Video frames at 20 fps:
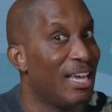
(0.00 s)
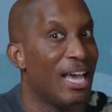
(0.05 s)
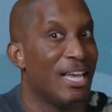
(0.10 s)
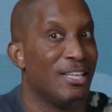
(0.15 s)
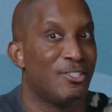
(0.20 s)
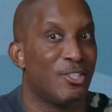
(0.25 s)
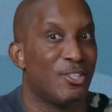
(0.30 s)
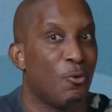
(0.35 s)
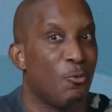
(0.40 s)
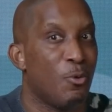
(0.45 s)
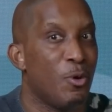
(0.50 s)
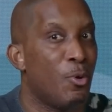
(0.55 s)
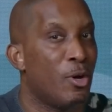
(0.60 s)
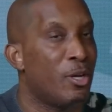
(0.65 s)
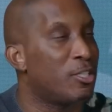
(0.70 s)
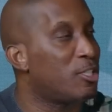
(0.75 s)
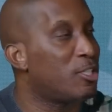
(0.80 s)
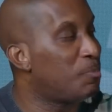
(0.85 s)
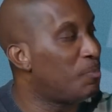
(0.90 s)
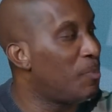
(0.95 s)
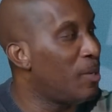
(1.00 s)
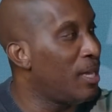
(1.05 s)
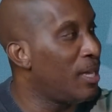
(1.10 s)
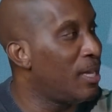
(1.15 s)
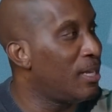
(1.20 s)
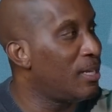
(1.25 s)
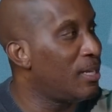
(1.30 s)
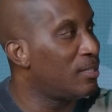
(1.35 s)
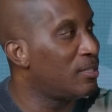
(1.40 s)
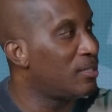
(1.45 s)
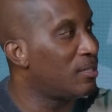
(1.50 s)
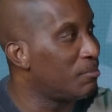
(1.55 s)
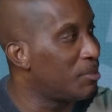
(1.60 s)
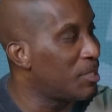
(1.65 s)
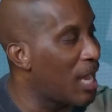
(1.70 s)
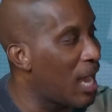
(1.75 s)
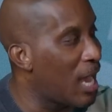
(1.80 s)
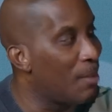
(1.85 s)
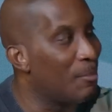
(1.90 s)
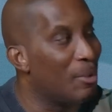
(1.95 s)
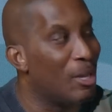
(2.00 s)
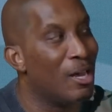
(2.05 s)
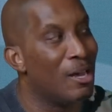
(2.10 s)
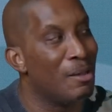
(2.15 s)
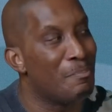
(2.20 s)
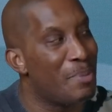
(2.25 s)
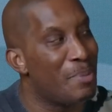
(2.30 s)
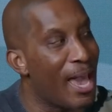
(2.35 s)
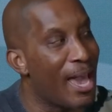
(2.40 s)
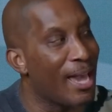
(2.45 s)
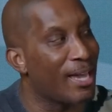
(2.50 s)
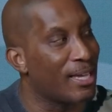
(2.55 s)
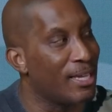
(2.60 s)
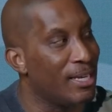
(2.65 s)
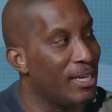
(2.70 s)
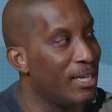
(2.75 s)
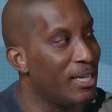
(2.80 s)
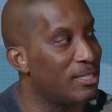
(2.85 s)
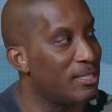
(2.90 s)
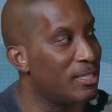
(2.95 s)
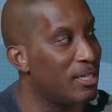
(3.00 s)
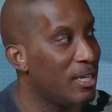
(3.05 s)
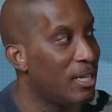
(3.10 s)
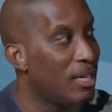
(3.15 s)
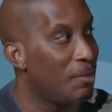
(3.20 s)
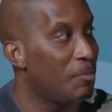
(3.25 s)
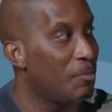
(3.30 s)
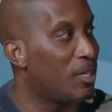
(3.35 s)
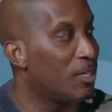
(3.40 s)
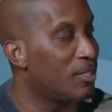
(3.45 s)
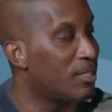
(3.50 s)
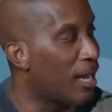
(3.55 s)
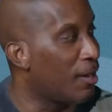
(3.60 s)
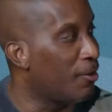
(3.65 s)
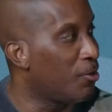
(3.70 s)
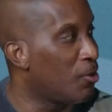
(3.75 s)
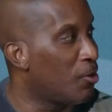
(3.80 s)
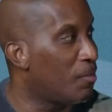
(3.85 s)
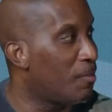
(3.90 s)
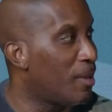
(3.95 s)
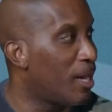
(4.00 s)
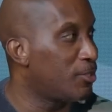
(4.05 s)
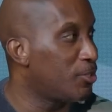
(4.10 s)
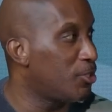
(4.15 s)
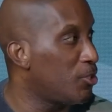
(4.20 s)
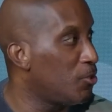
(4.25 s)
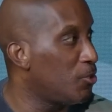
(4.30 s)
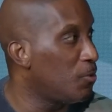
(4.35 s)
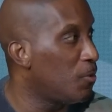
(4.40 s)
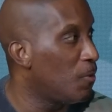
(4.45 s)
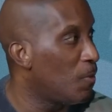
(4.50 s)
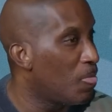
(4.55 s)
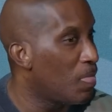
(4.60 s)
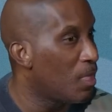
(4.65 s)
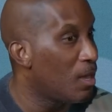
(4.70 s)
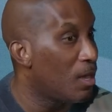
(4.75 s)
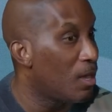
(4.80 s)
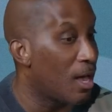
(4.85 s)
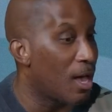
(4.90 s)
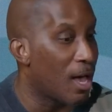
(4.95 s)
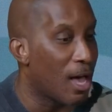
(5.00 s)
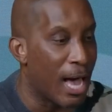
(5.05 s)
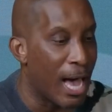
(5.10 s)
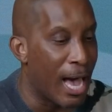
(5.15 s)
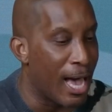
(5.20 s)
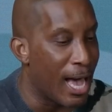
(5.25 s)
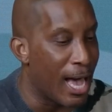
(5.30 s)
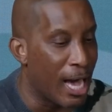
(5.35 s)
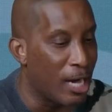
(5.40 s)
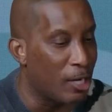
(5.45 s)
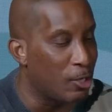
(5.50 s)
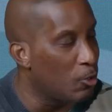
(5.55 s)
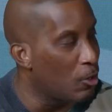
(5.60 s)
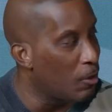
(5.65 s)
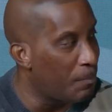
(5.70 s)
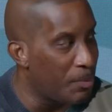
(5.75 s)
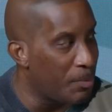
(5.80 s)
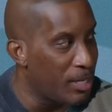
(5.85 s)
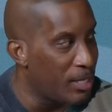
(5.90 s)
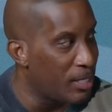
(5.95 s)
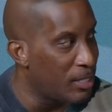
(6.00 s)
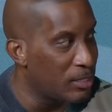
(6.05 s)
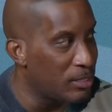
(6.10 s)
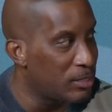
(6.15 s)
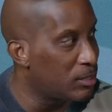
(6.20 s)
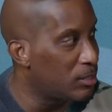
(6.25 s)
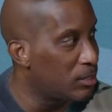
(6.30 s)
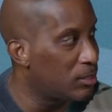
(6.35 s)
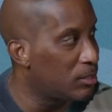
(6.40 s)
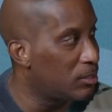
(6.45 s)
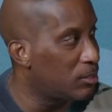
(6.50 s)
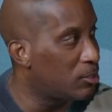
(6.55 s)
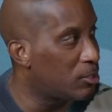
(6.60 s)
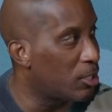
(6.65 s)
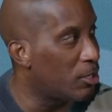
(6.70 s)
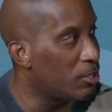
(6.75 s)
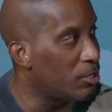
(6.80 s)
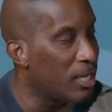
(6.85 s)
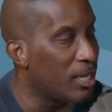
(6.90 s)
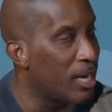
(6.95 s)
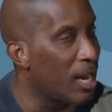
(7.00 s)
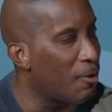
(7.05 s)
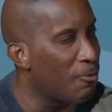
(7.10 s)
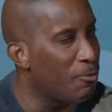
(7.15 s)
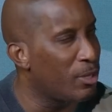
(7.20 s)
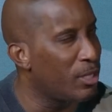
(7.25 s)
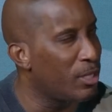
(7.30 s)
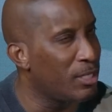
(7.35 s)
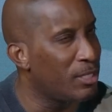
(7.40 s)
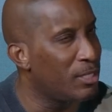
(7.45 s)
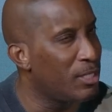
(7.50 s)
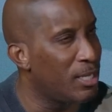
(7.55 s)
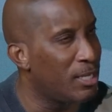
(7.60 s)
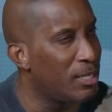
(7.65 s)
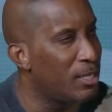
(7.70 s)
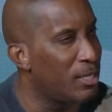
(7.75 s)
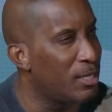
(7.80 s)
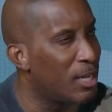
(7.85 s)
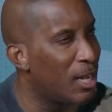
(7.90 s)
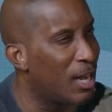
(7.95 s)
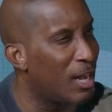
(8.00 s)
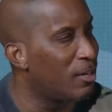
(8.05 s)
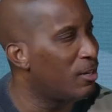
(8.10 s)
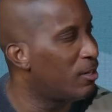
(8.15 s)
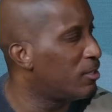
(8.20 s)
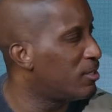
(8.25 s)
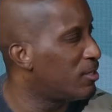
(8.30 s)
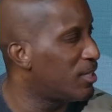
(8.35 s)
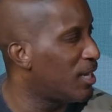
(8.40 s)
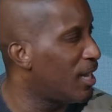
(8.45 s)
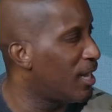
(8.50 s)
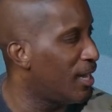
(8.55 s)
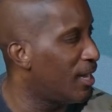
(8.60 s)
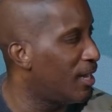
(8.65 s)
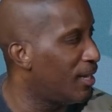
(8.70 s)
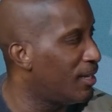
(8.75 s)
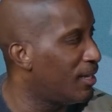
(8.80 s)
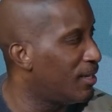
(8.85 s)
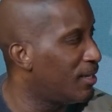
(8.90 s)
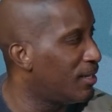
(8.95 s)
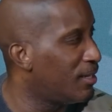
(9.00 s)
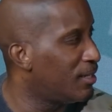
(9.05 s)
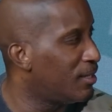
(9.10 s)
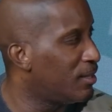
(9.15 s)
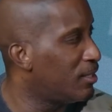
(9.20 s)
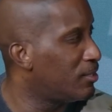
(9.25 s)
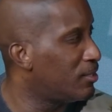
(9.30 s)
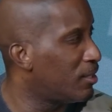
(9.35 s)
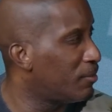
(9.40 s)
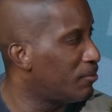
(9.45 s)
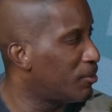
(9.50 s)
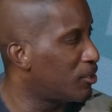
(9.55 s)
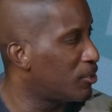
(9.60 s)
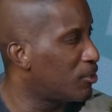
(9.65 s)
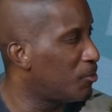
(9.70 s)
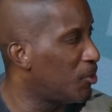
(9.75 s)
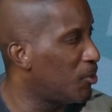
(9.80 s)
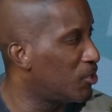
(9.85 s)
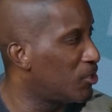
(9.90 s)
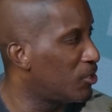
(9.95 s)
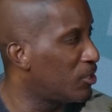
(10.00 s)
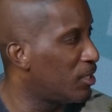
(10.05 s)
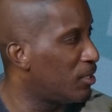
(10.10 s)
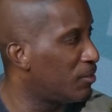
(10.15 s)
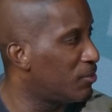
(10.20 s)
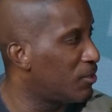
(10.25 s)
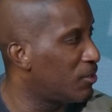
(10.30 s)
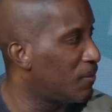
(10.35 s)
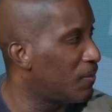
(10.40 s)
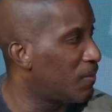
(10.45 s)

And so we want to spend some time unpacking this, because I don't know about you. I grew up in church and I really didn't understand the subject of spiritual gifts.